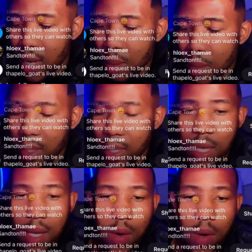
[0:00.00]
I'm
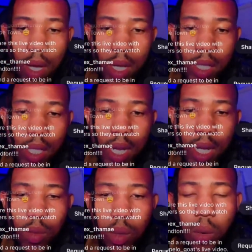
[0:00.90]
asking a question,
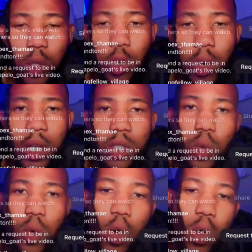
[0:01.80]
guys. Where would you want us
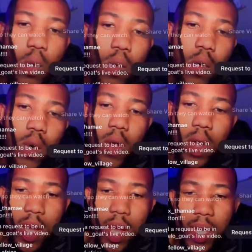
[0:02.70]
to go?
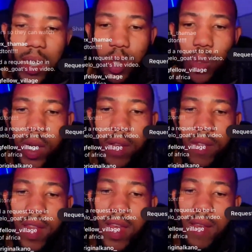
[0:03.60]
As in to
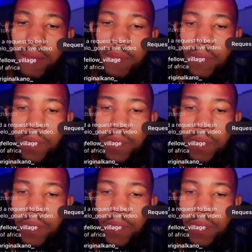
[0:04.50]
live there.